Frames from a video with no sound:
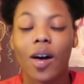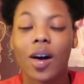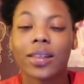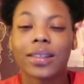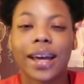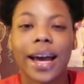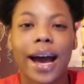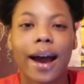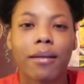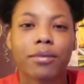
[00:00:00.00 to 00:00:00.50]

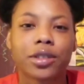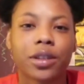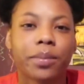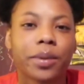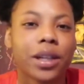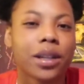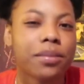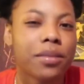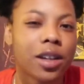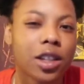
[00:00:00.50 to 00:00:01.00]
all the apps are
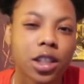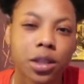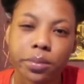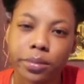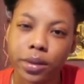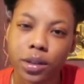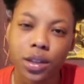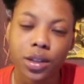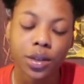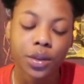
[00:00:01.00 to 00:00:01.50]
pretty
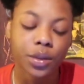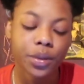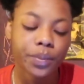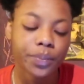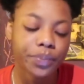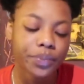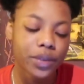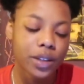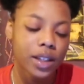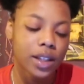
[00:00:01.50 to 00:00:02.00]
much blue.
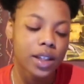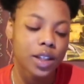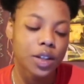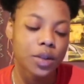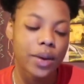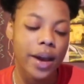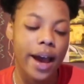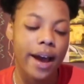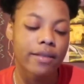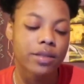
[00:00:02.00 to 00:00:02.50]

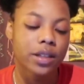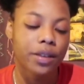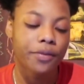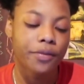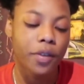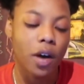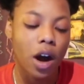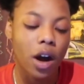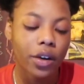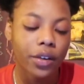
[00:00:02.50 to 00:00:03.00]
You have
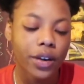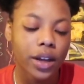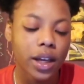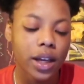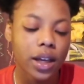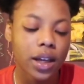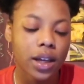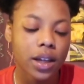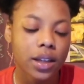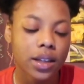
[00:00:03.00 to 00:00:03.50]

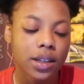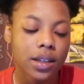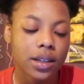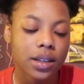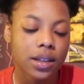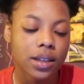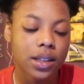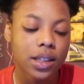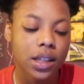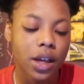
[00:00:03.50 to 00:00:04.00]
Safari,
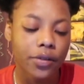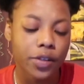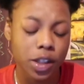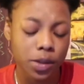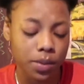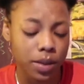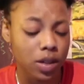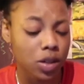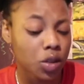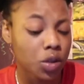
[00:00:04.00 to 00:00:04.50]

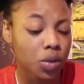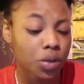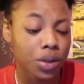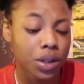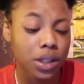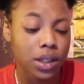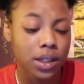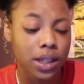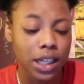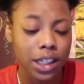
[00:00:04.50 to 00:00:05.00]

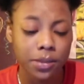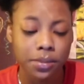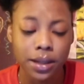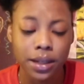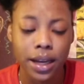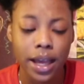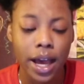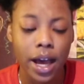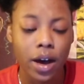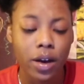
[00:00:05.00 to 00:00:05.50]
self-explanatory, Takes
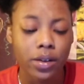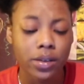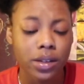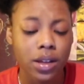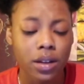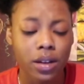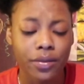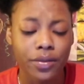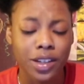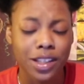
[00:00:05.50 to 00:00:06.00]
Me Now,
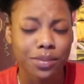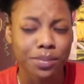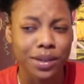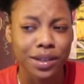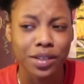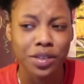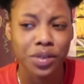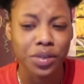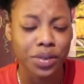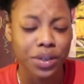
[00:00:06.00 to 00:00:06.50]

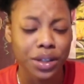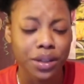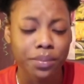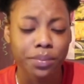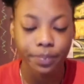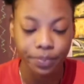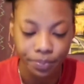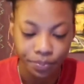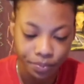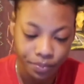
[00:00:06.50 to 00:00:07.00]
self-explanatory.
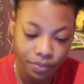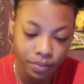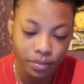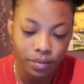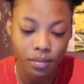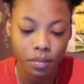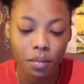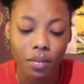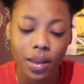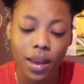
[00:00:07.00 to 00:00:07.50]

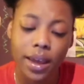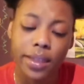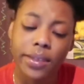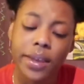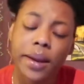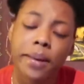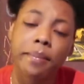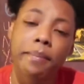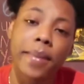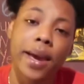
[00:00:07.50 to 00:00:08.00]
And
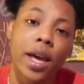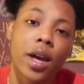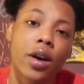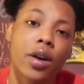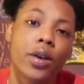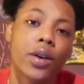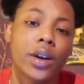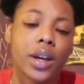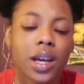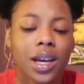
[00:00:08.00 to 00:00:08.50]
then
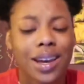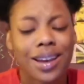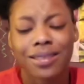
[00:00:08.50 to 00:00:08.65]
Mail,